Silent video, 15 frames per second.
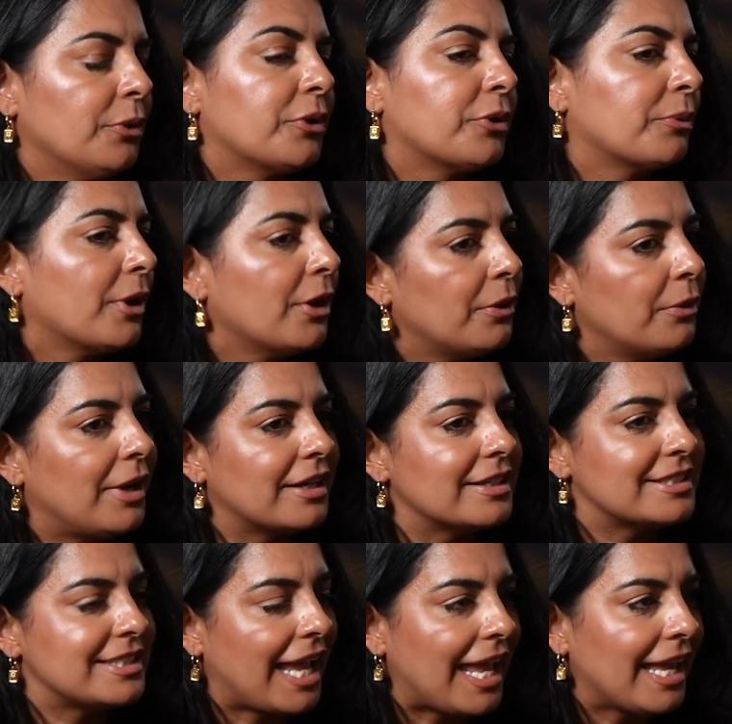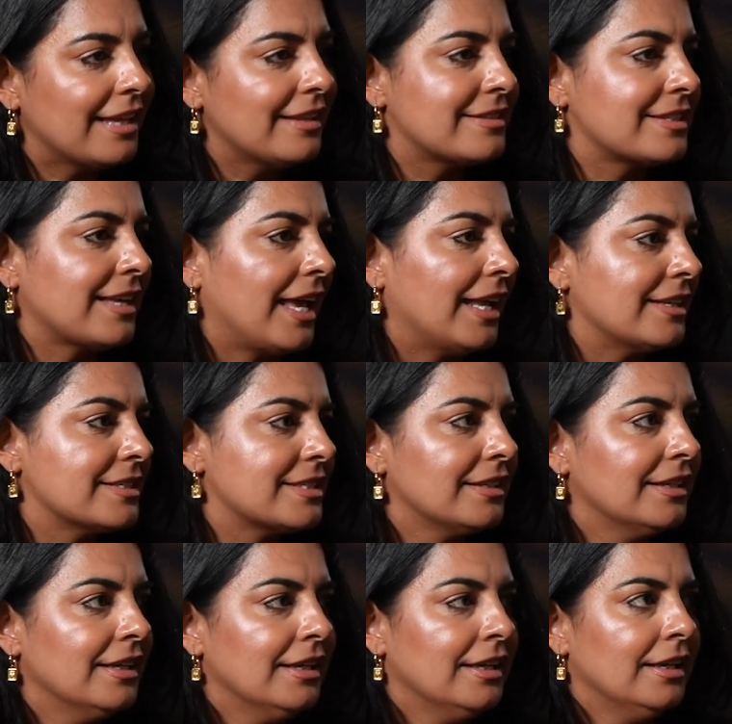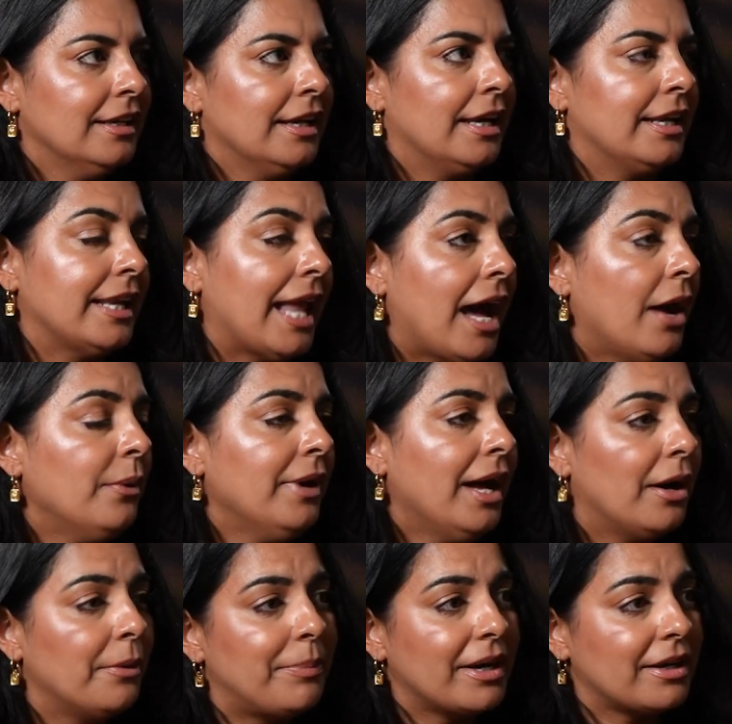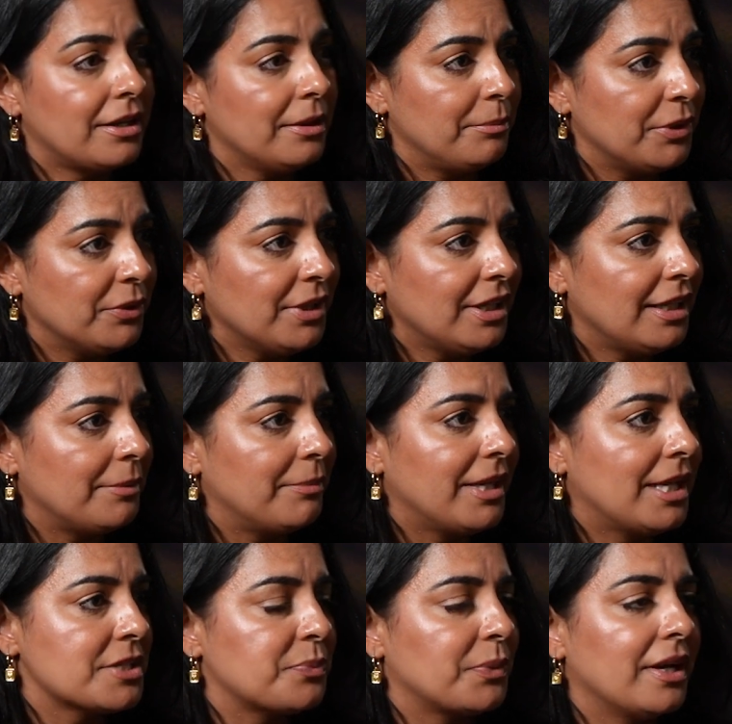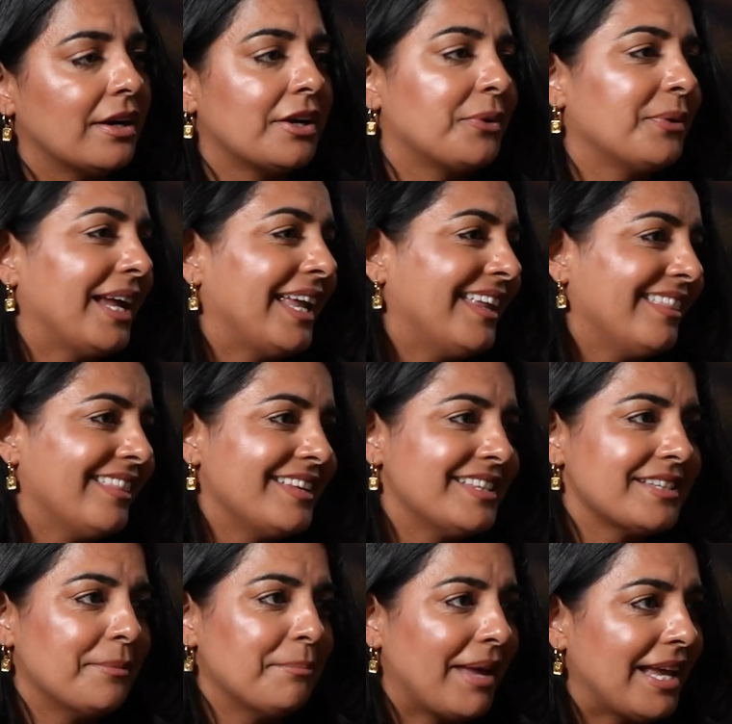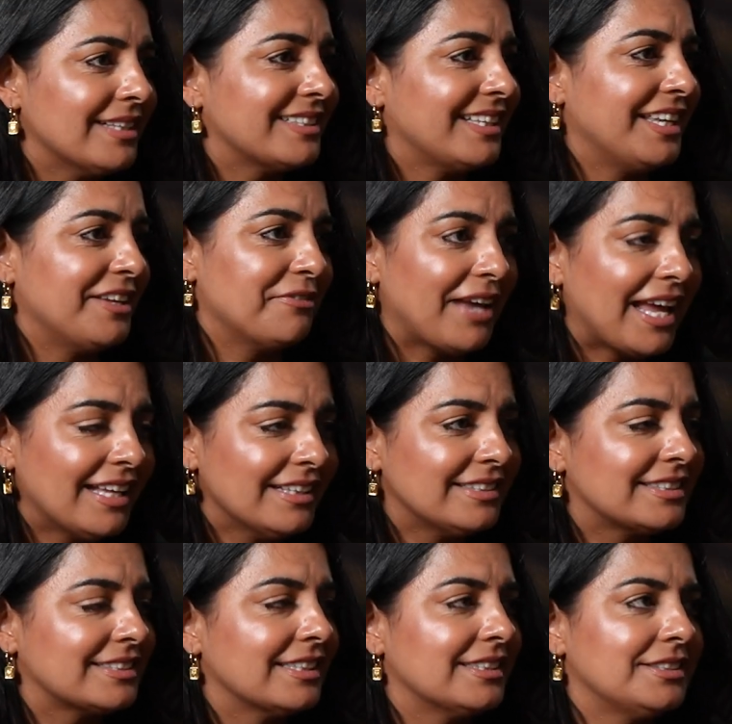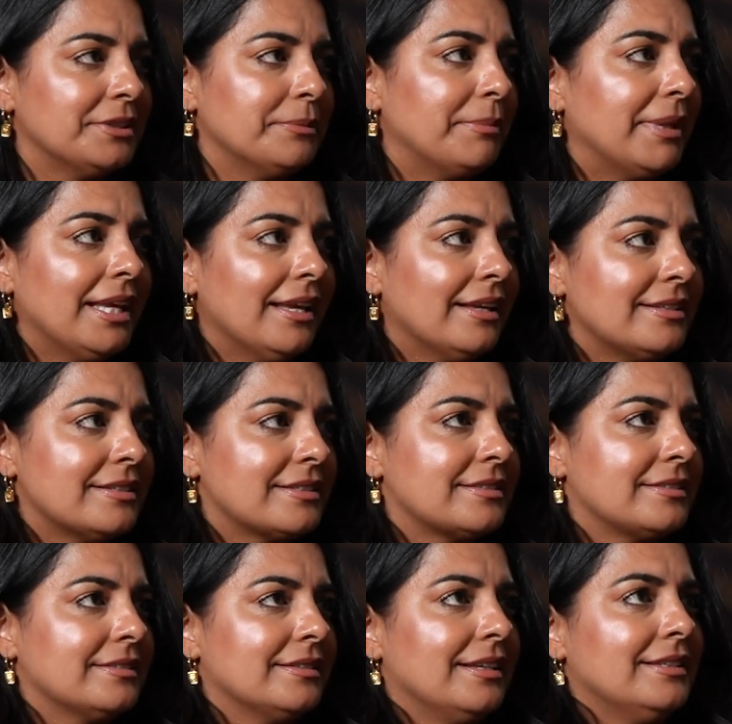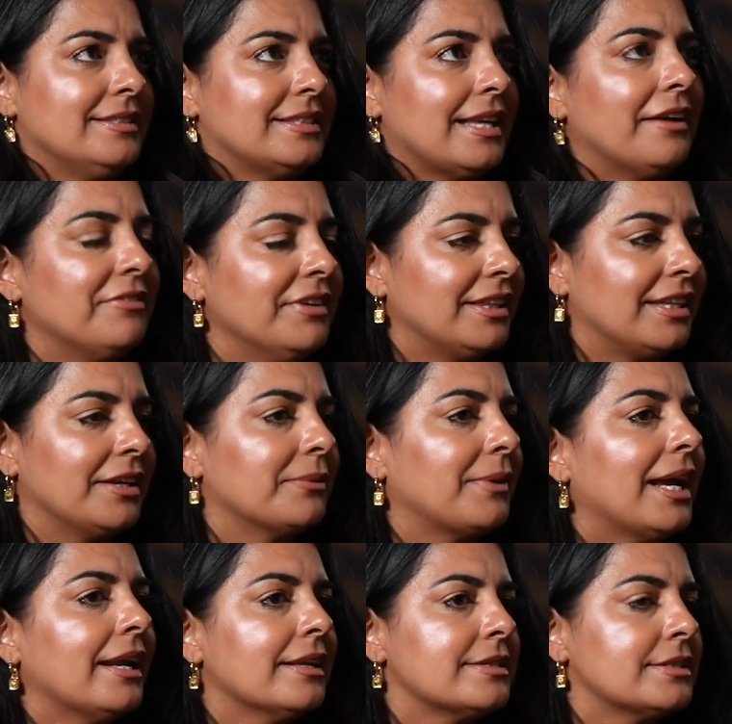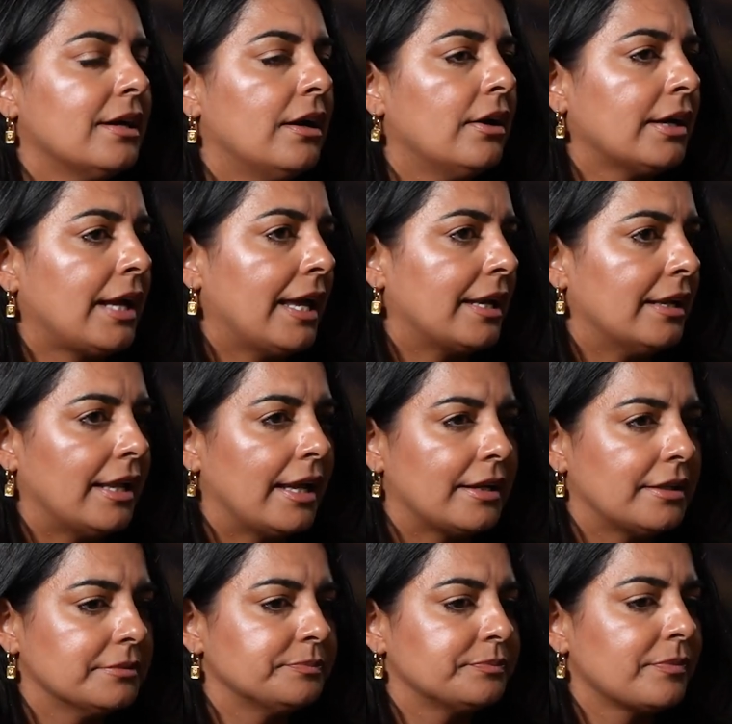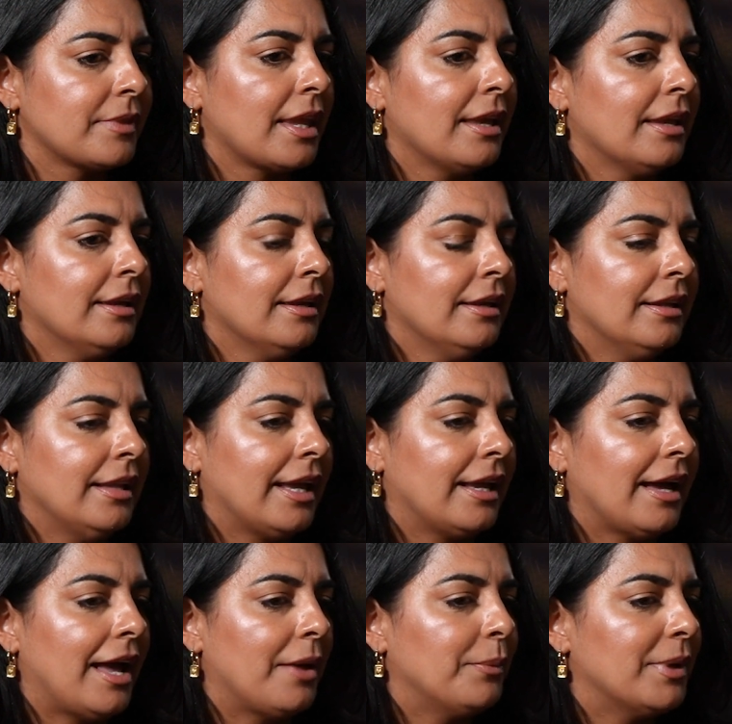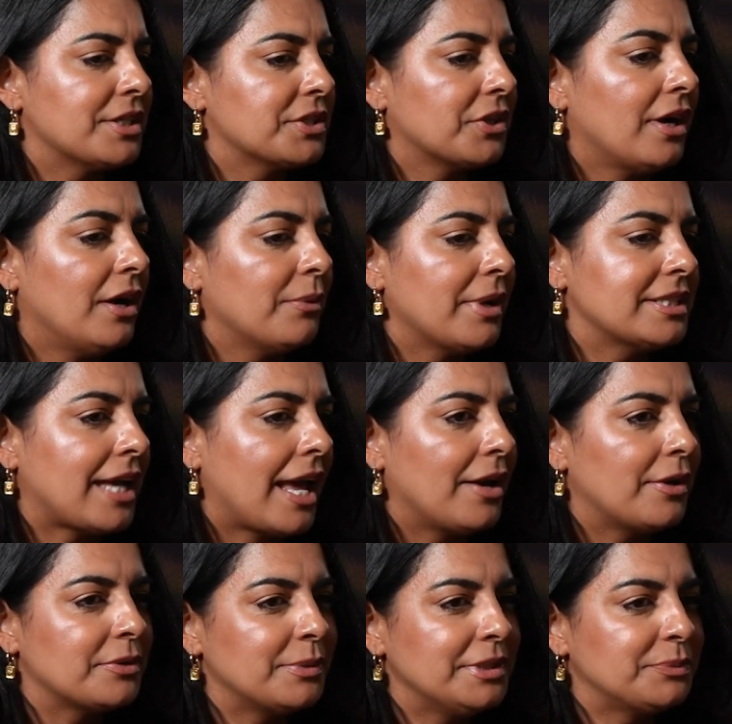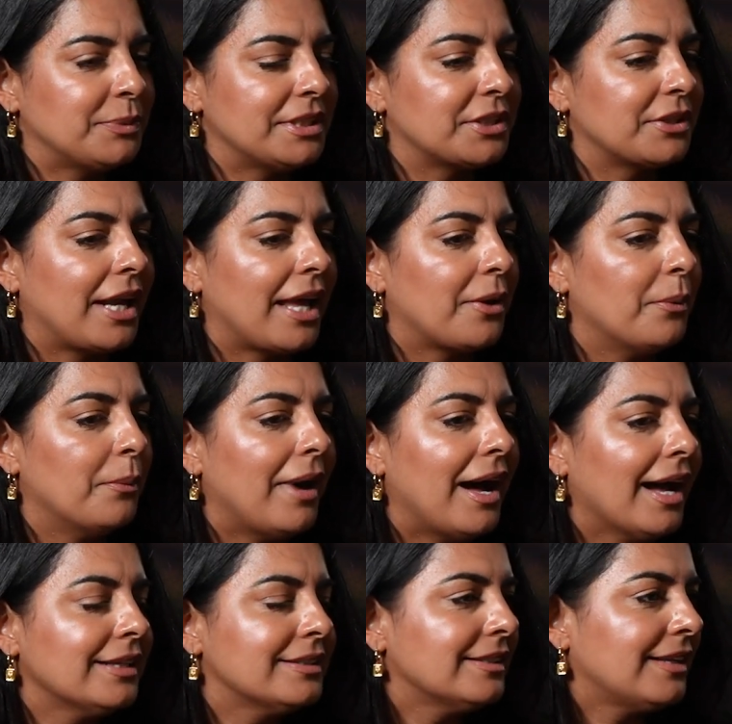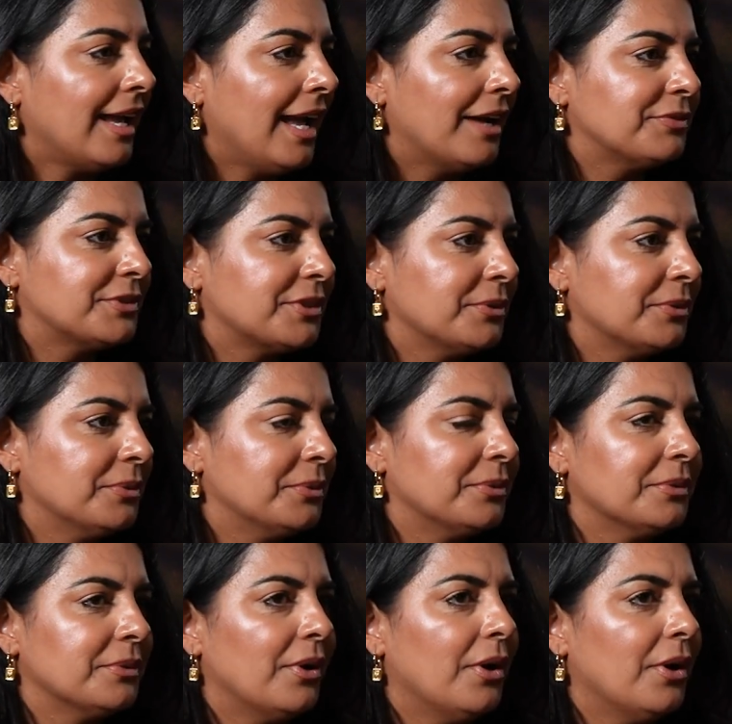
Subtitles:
grow our dates and now help our community, because we are creating these amazing events. To me, it's everything, right? It's all kind of like I always wonder, like, why did I have to,